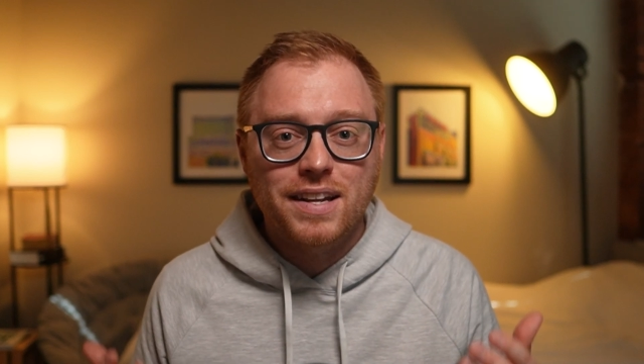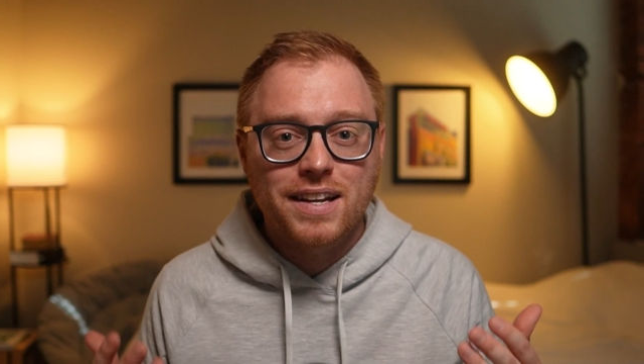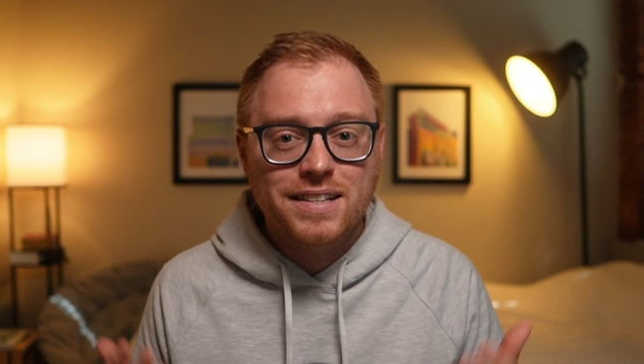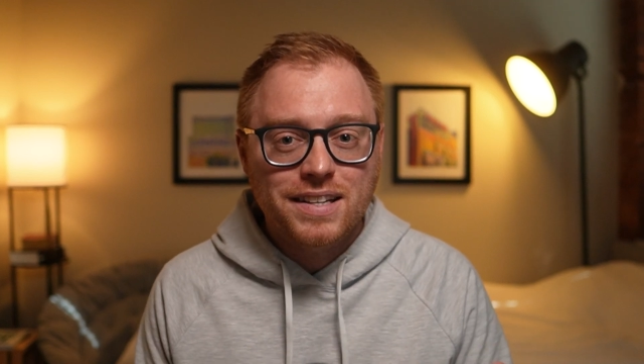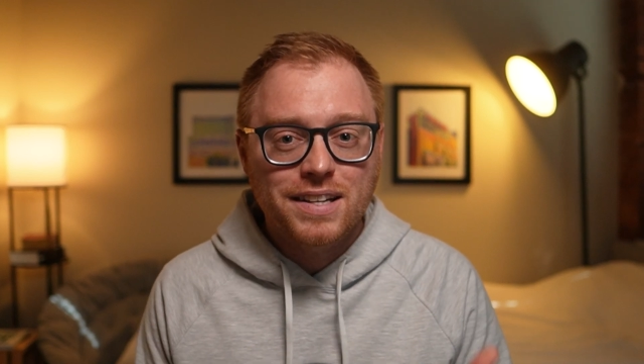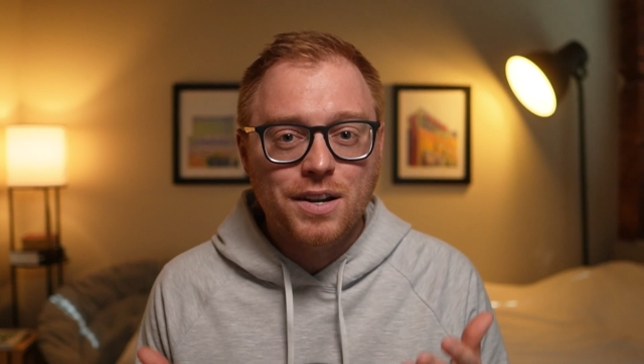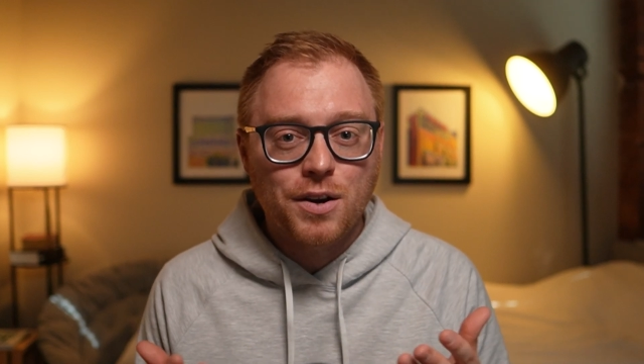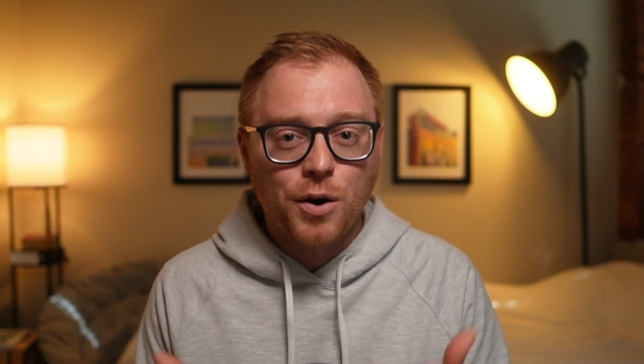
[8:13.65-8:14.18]

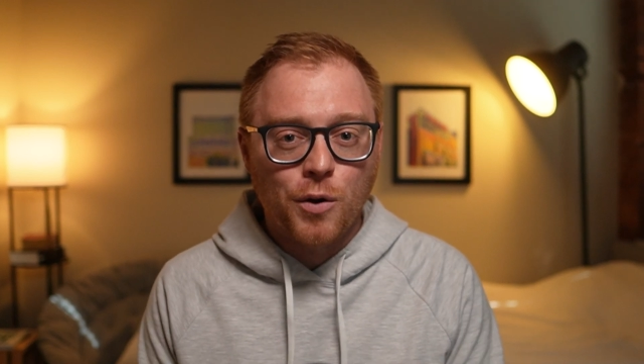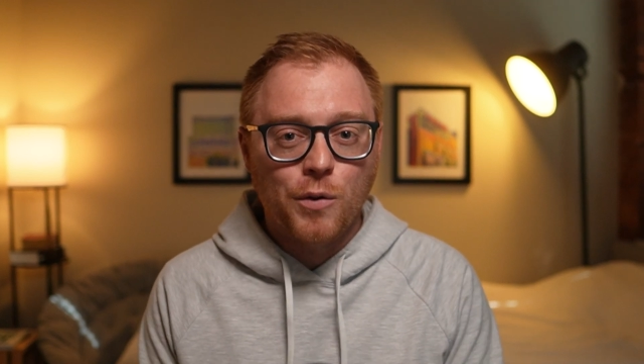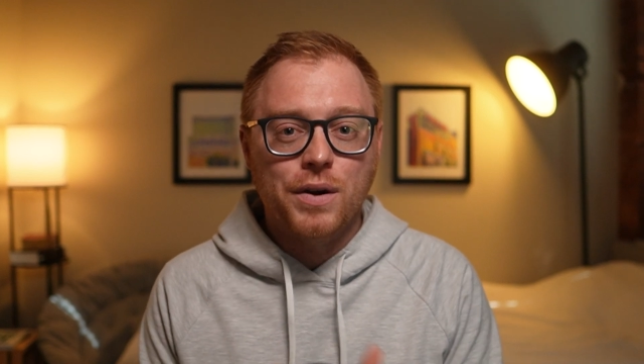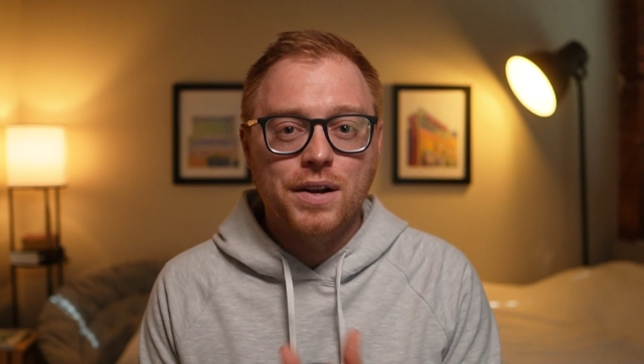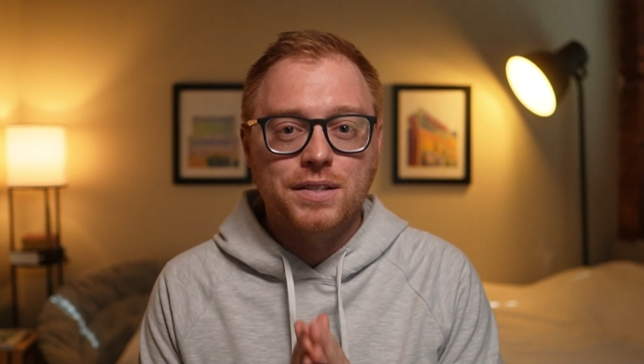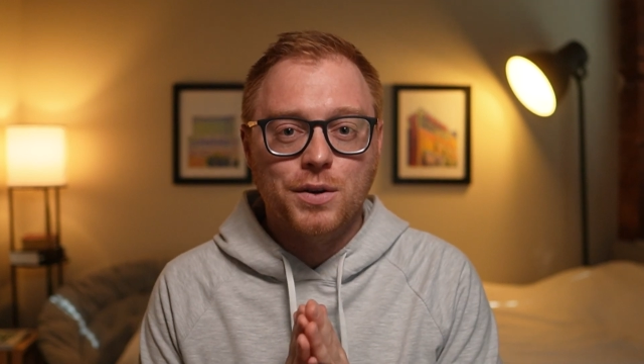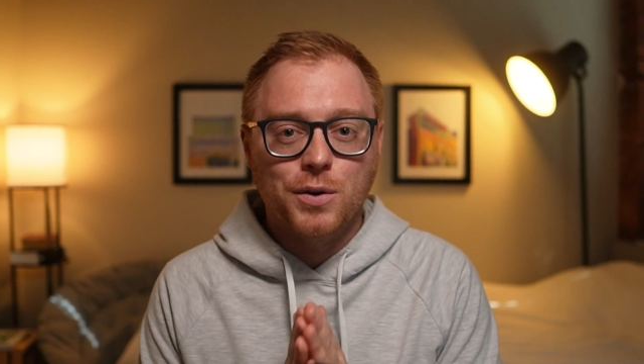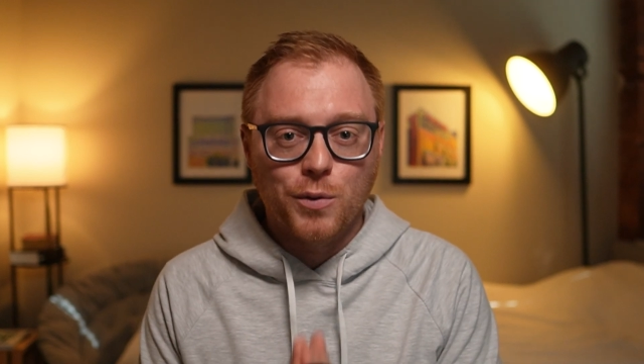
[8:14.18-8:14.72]
isn't
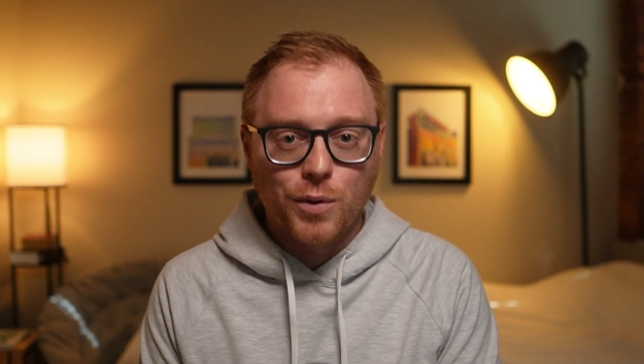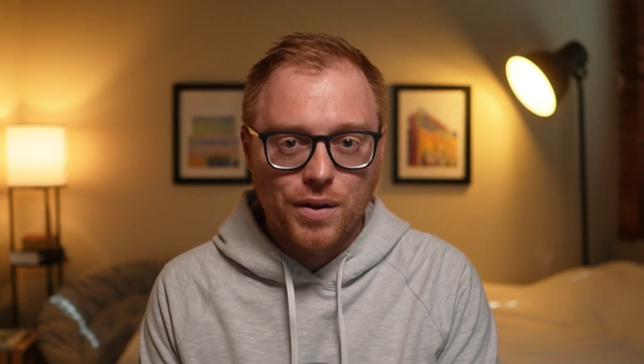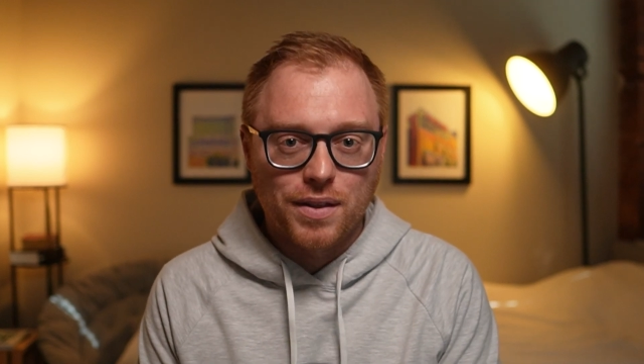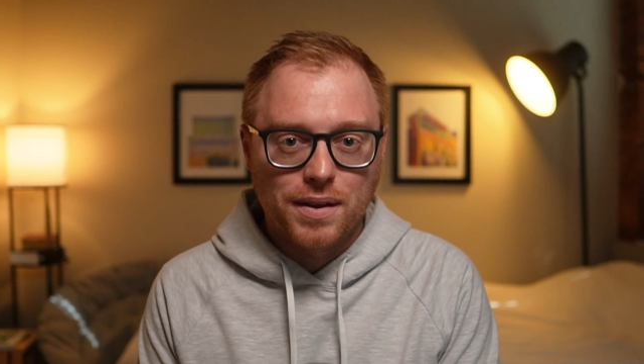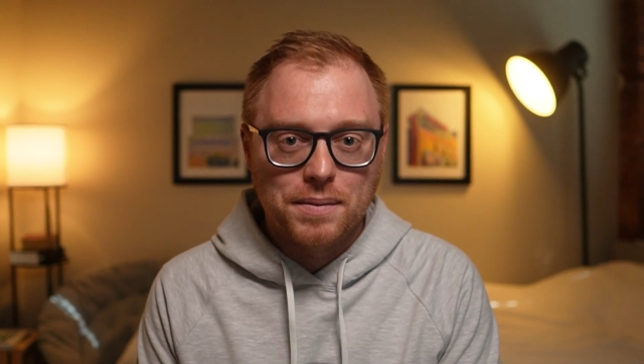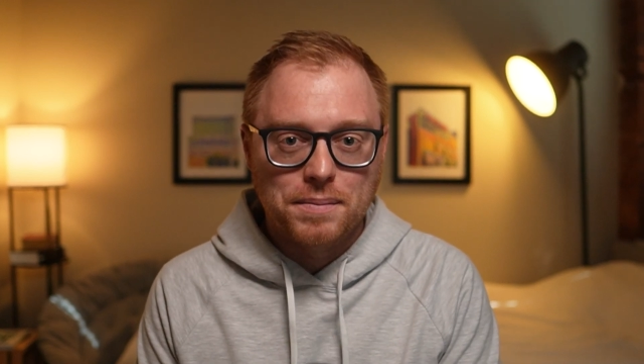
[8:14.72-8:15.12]
always worth it.